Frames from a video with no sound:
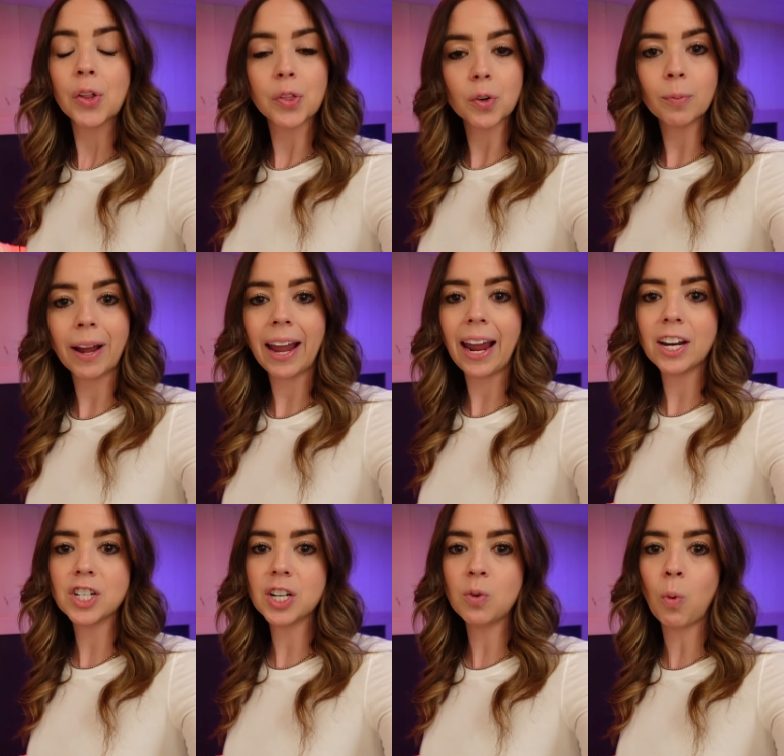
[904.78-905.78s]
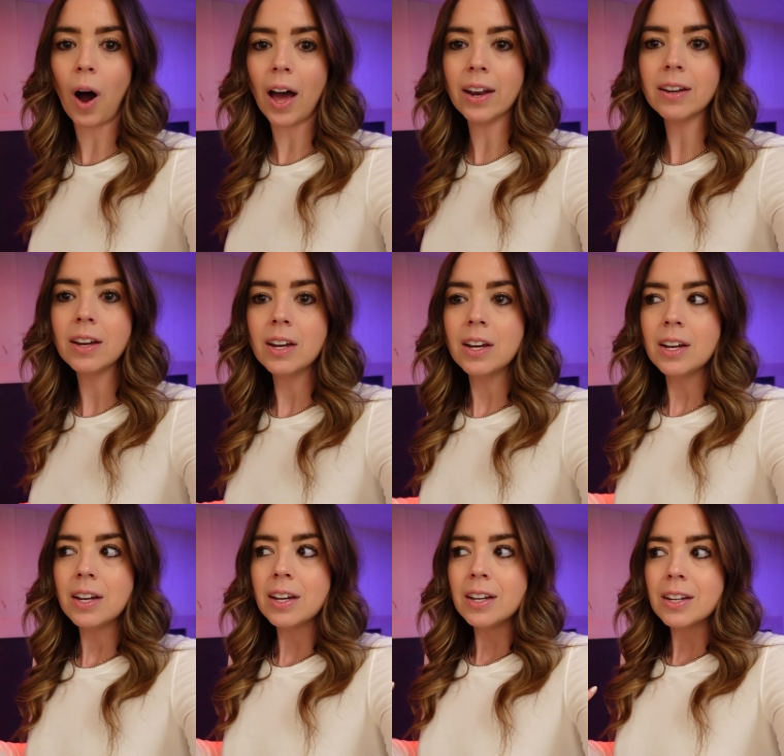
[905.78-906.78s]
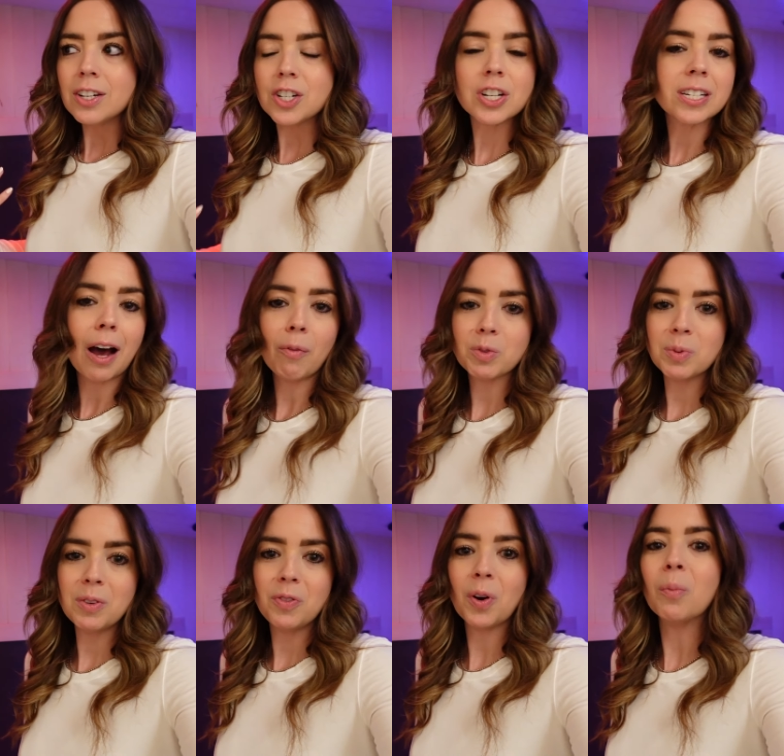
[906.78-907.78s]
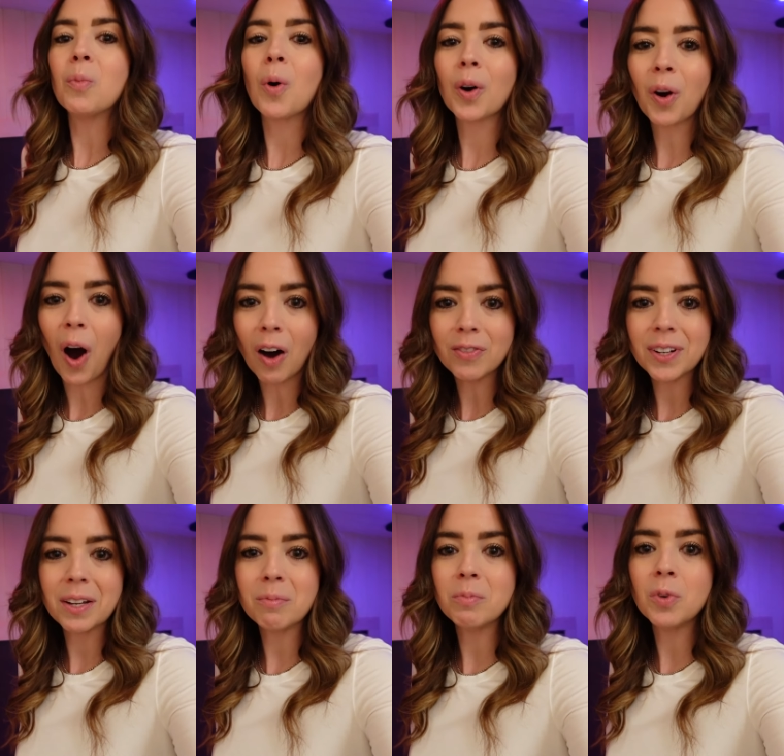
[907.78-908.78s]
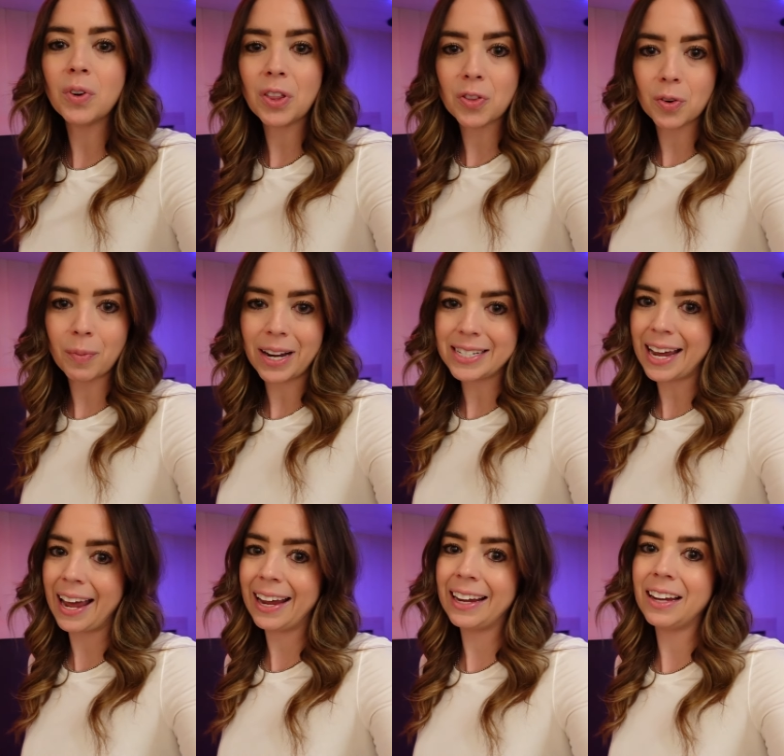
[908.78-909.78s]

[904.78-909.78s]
through my AG1 just helps me feel more confident moving through my day